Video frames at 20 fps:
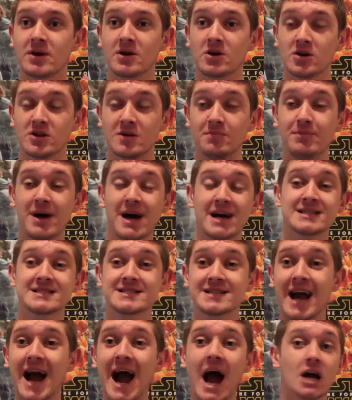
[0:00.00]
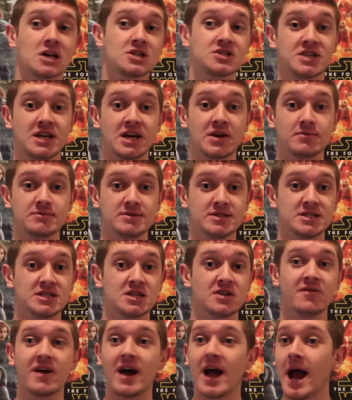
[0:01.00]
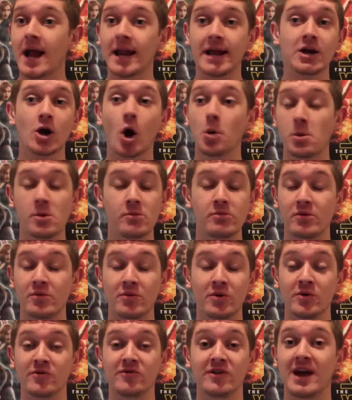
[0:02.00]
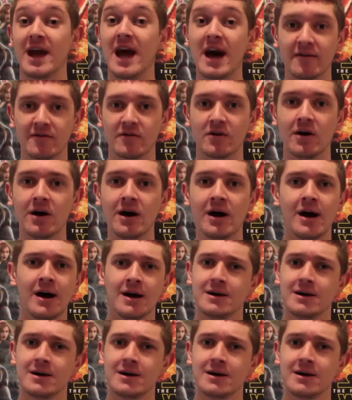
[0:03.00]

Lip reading: got the best action sequences of any comic book movie ever.